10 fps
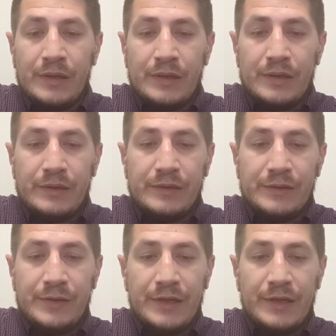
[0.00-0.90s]
the
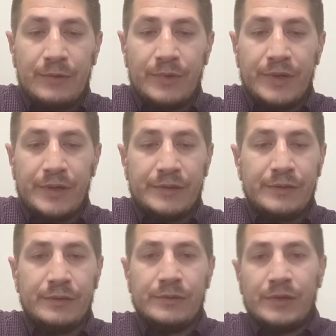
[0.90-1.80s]
thing I wanted
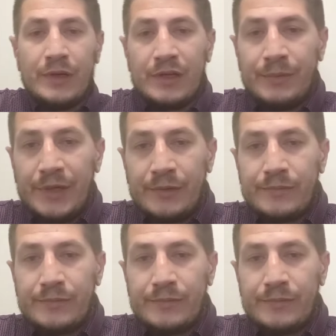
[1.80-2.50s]
to talk about